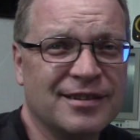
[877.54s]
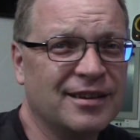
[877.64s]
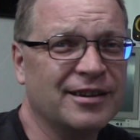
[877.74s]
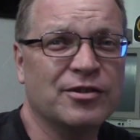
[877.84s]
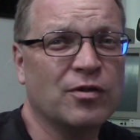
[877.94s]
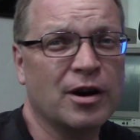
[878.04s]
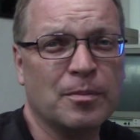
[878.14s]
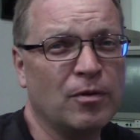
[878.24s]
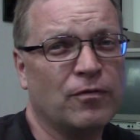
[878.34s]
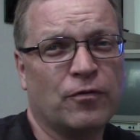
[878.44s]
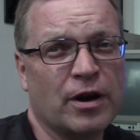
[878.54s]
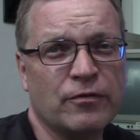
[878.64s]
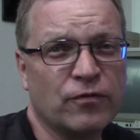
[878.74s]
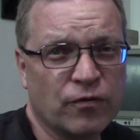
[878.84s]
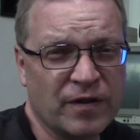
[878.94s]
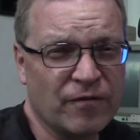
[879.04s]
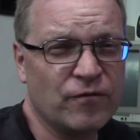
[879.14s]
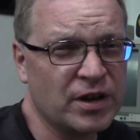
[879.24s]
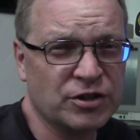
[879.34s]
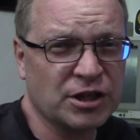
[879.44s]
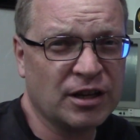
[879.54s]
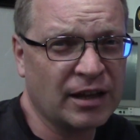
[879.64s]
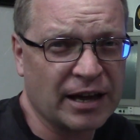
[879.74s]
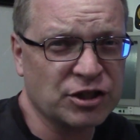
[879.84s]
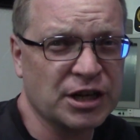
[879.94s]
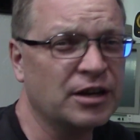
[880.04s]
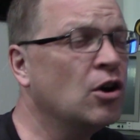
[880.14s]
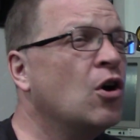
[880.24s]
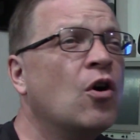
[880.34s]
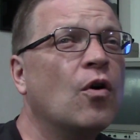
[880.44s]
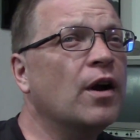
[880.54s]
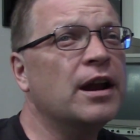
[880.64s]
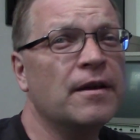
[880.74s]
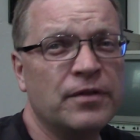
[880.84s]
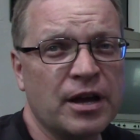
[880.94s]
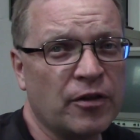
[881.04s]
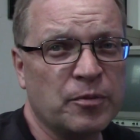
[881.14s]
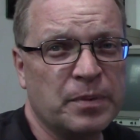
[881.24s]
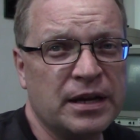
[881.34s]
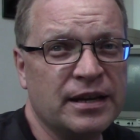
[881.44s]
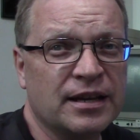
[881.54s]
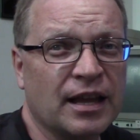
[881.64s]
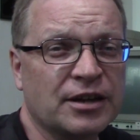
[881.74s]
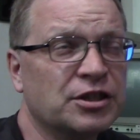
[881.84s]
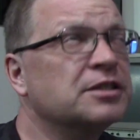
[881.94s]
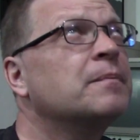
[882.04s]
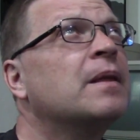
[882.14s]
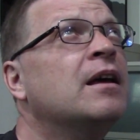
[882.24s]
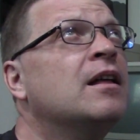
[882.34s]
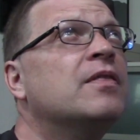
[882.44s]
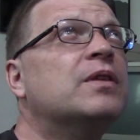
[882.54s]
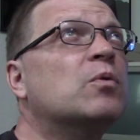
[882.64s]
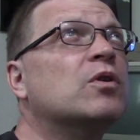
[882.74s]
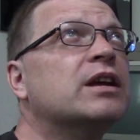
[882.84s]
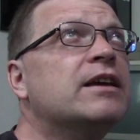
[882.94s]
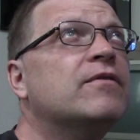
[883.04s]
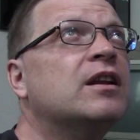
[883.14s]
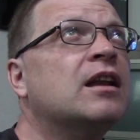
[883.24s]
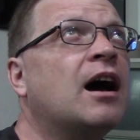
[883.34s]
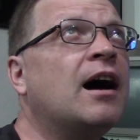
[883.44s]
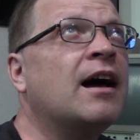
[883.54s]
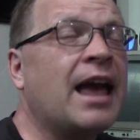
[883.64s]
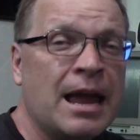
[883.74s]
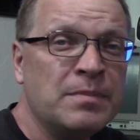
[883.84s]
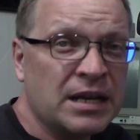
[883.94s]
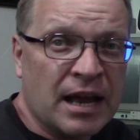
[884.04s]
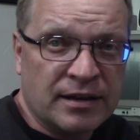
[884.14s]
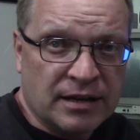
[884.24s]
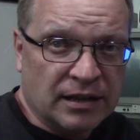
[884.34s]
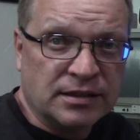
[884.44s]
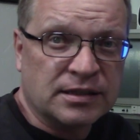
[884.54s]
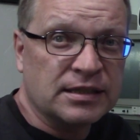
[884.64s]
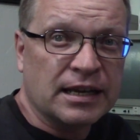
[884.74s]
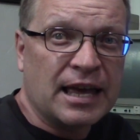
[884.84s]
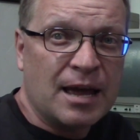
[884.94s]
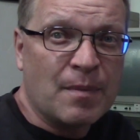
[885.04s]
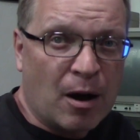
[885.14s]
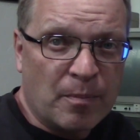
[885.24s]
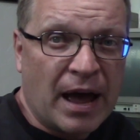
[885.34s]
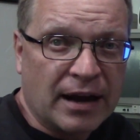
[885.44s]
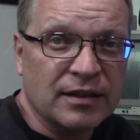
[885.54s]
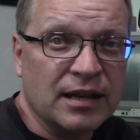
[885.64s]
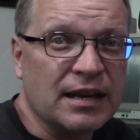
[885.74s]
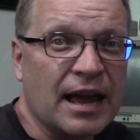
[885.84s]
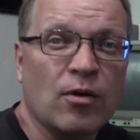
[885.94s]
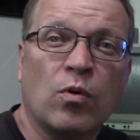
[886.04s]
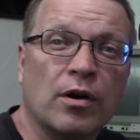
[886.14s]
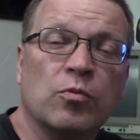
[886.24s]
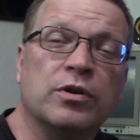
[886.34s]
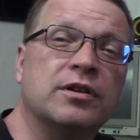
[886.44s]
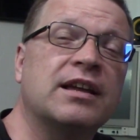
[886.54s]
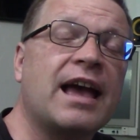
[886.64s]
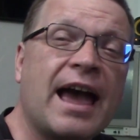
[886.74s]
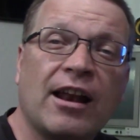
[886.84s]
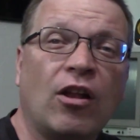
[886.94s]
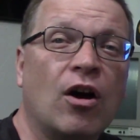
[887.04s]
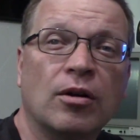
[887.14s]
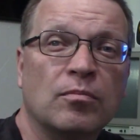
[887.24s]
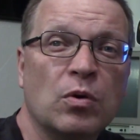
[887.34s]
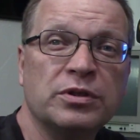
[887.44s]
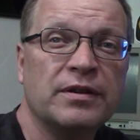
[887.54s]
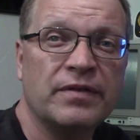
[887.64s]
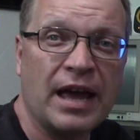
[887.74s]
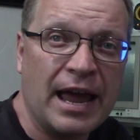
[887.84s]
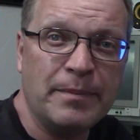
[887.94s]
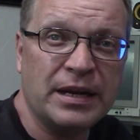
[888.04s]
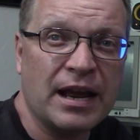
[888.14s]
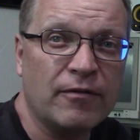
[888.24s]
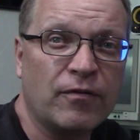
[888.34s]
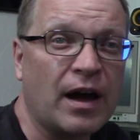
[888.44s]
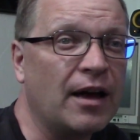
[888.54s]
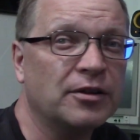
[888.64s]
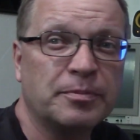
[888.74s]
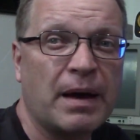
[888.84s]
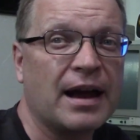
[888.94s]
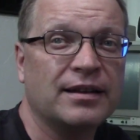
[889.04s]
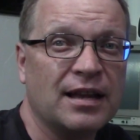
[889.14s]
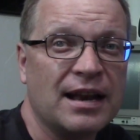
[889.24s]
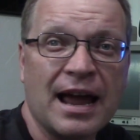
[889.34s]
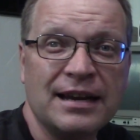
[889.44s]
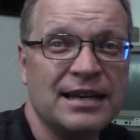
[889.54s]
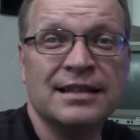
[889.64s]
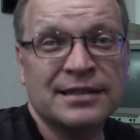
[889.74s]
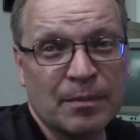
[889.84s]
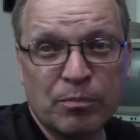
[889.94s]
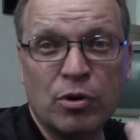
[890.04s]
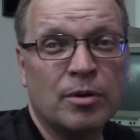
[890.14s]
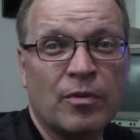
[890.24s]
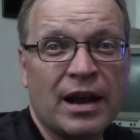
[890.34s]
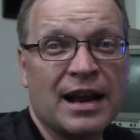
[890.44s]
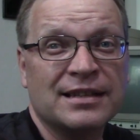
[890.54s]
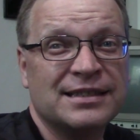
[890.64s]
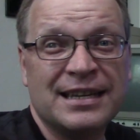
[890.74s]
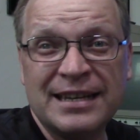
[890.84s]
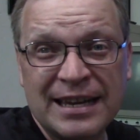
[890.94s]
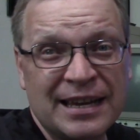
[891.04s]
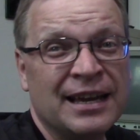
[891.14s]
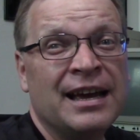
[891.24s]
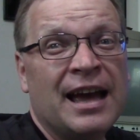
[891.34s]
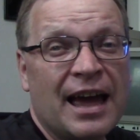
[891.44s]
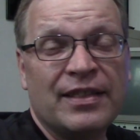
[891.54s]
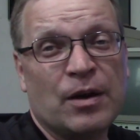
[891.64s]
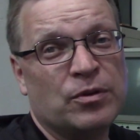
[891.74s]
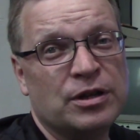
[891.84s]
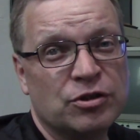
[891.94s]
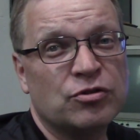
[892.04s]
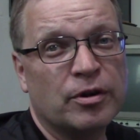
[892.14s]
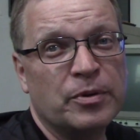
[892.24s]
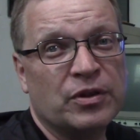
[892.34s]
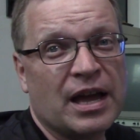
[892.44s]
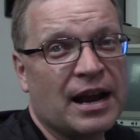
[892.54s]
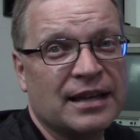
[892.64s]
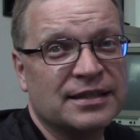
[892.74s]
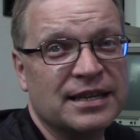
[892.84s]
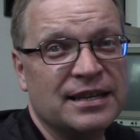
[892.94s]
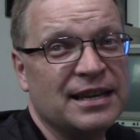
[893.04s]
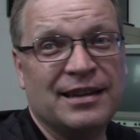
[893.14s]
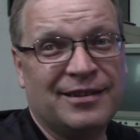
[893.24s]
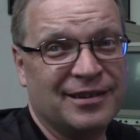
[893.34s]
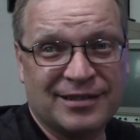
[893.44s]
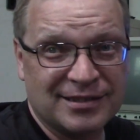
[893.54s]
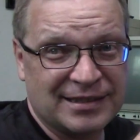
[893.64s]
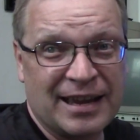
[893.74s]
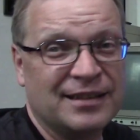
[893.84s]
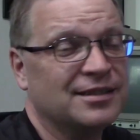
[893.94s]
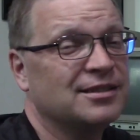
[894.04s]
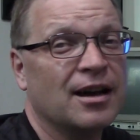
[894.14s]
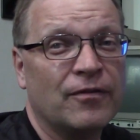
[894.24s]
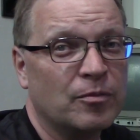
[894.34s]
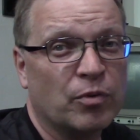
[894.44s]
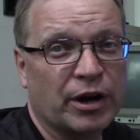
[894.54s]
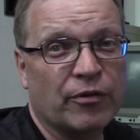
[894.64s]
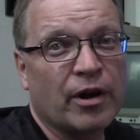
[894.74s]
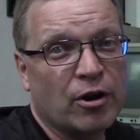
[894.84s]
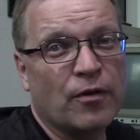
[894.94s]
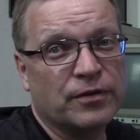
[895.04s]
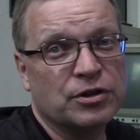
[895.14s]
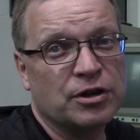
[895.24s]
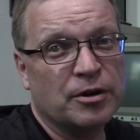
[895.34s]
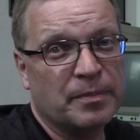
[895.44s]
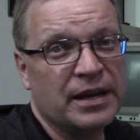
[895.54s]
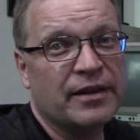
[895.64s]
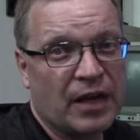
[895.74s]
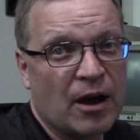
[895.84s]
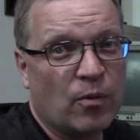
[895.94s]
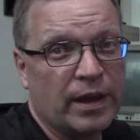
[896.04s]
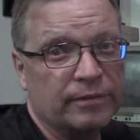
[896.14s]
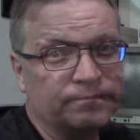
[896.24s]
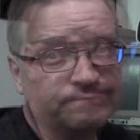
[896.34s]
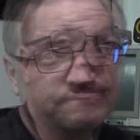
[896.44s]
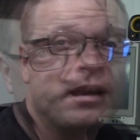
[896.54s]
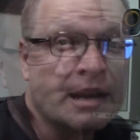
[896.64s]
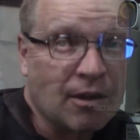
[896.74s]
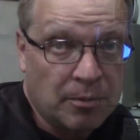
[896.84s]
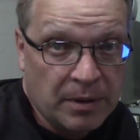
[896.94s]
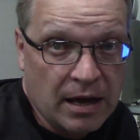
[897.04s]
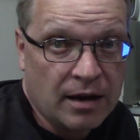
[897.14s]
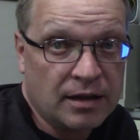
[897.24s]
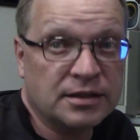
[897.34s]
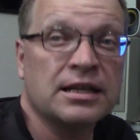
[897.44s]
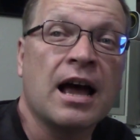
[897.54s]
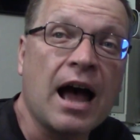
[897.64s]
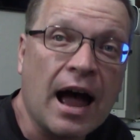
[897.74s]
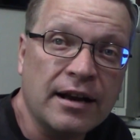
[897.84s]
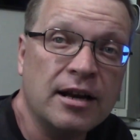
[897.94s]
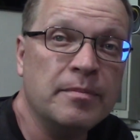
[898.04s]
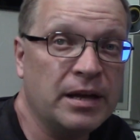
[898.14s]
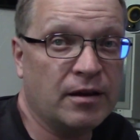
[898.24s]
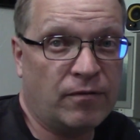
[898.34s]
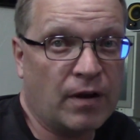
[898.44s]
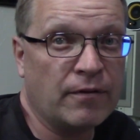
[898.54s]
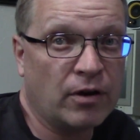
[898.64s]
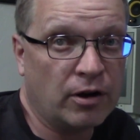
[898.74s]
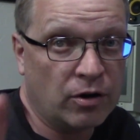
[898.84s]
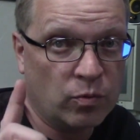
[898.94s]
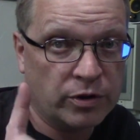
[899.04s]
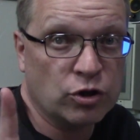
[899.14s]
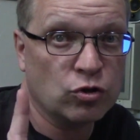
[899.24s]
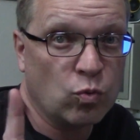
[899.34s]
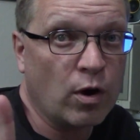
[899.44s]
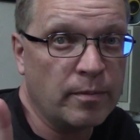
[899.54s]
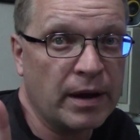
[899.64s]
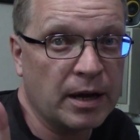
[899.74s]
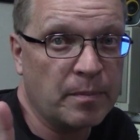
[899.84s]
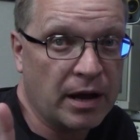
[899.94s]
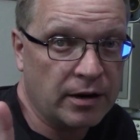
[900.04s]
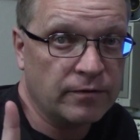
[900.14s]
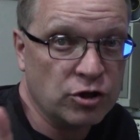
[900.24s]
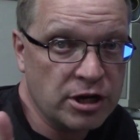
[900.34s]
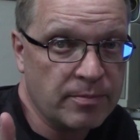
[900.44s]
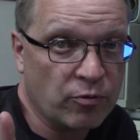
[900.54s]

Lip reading: incredible Fred Fish collection or any of the other PD collections. There were even AmiNet discs that came out back in the day where it would catalog most of the AmiNet files back in the 90s, put them right on CD, and they would distribute that on CD. You could just take the stuff and bring it right over to your Amiga that way. Now, to be honest, on an Amiga 500 with just 1 megabyte of chip